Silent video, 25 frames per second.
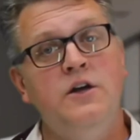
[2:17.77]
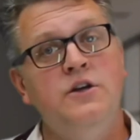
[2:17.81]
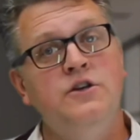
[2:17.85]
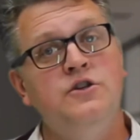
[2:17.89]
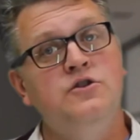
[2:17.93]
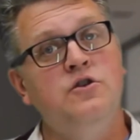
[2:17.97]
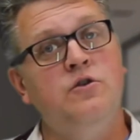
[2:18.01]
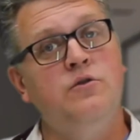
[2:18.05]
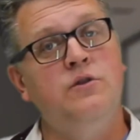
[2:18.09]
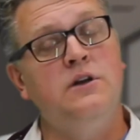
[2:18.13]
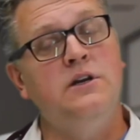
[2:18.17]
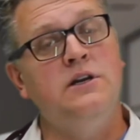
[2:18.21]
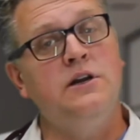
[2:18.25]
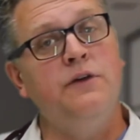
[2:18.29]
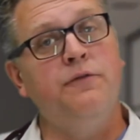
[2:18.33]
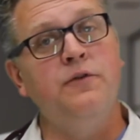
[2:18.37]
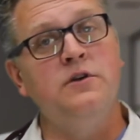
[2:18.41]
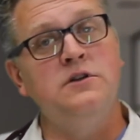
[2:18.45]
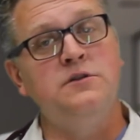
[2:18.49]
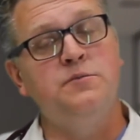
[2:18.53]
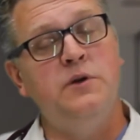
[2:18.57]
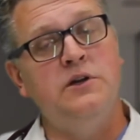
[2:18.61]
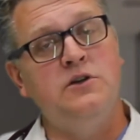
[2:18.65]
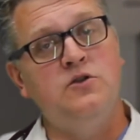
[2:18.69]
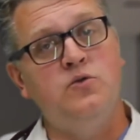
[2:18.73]
So the
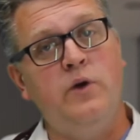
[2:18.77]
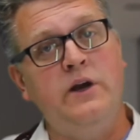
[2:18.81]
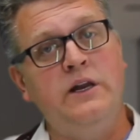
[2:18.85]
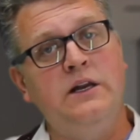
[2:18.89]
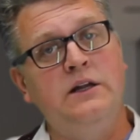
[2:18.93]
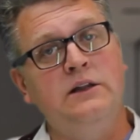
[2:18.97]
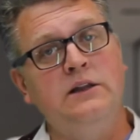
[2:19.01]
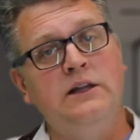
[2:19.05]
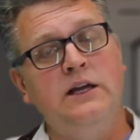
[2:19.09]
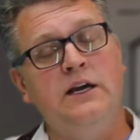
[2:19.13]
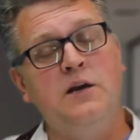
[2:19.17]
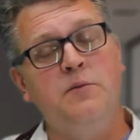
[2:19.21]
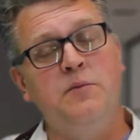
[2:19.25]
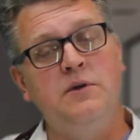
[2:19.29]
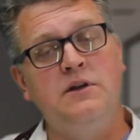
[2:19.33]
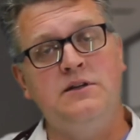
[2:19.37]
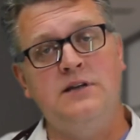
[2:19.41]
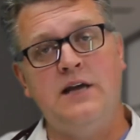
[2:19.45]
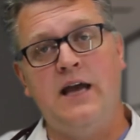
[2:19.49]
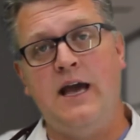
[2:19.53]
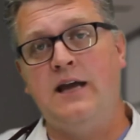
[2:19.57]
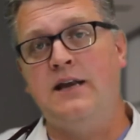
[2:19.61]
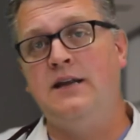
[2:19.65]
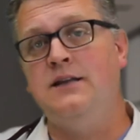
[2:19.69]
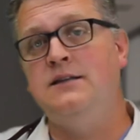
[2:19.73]
difference between a ligament
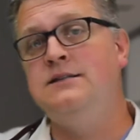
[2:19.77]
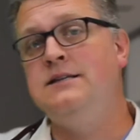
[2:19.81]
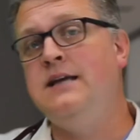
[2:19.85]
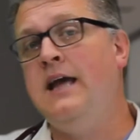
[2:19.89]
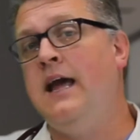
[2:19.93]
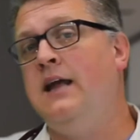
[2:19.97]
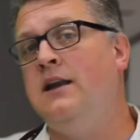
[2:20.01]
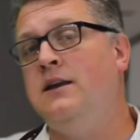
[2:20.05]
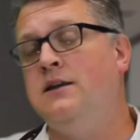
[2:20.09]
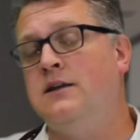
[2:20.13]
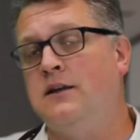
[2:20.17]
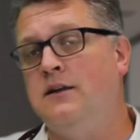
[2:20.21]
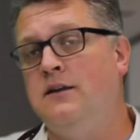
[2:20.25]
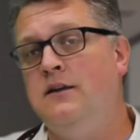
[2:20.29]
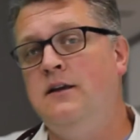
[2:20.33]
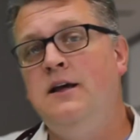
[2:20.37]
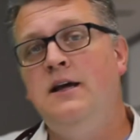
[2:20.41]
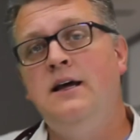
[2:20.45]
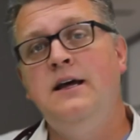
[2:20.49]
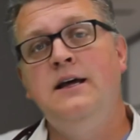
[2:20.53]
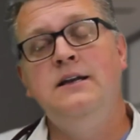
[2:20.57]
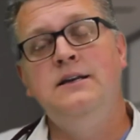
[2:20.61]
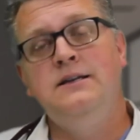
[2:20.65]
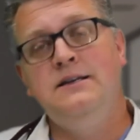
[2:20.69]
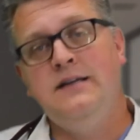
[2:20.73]
and a tendon
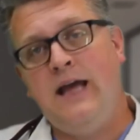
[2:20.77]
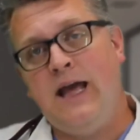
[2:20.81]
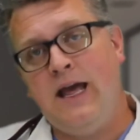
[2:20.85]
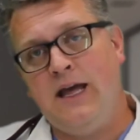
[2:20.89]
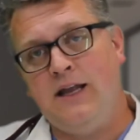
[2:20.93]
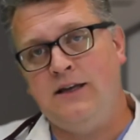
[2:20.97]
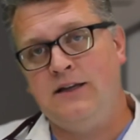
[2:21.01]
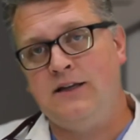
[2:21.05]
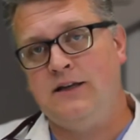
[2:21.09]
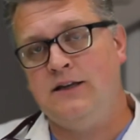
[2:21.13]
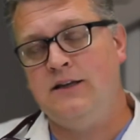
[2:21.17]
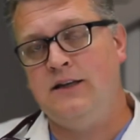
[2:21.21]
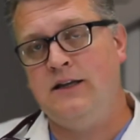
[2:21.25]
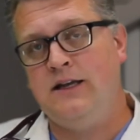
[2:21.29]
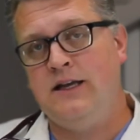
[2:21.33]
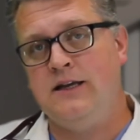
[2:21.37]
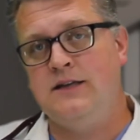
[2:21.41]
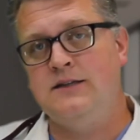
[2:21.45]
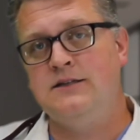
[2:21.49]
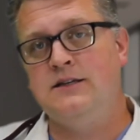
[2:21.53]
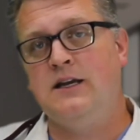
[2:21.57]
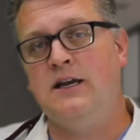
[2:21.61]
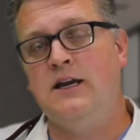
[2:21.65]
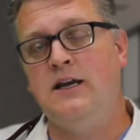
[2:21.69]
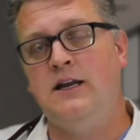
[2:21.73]

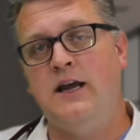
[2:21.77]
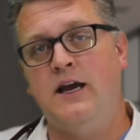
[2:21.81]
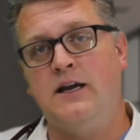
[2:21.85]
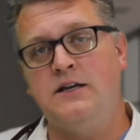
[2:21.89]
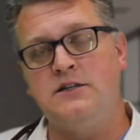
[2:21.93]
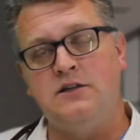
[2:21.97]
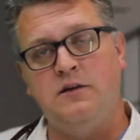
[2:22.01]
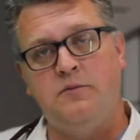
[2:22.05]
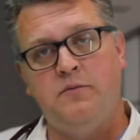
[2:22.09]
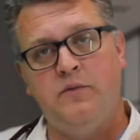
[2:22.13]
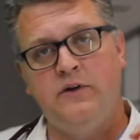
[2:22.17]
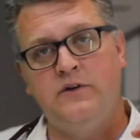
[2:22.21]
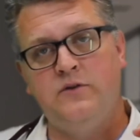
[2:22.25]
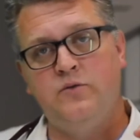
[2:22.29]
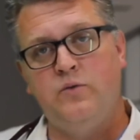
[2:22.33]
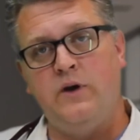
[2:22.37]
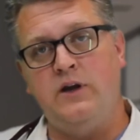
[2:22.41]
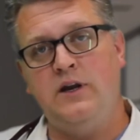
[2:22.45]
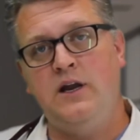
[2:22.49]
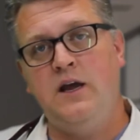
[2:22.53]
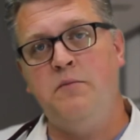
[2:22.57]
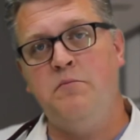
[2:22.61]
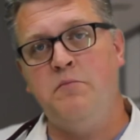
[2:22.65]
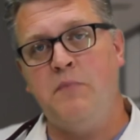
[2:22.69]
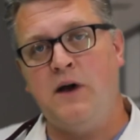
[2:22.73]
is a connection
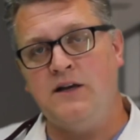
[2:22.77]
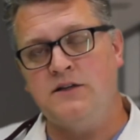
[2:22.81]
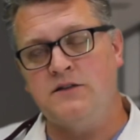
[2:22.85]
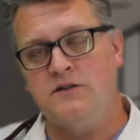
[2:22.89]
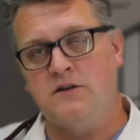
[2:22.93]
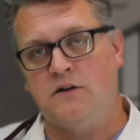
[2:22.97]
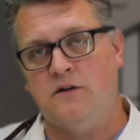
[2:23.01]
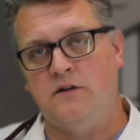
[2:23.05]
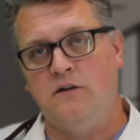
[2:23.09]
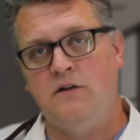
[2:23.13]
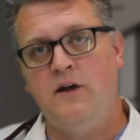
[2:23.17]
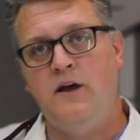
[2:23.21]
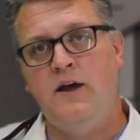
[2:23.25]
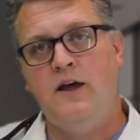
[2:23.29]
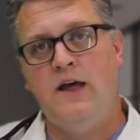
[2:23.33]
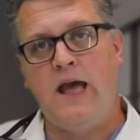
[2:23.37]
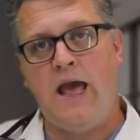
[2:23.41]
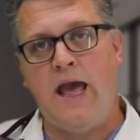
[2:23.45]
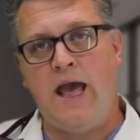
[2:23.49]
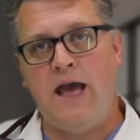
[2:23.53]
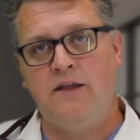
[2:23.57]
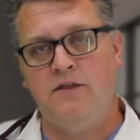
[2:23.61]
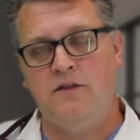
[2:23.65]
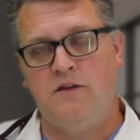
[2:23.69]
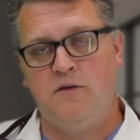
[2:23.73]
between a muscle
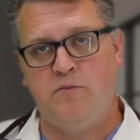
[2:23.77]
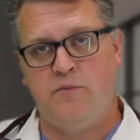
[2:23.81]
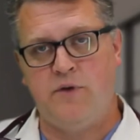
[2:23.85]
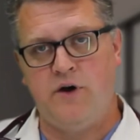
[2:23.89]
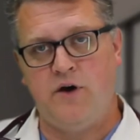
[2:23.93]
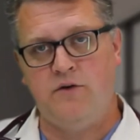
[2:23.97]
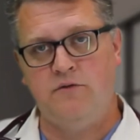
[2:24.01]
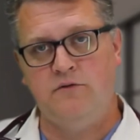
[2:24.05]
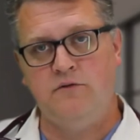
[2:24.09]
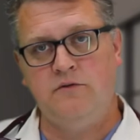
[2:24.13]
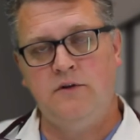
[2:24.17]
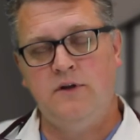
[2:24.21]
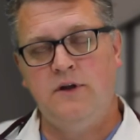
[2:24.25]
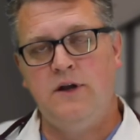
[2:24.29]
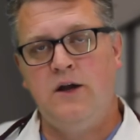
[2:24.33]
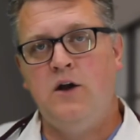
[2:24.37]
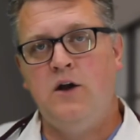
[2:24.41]
and the bone.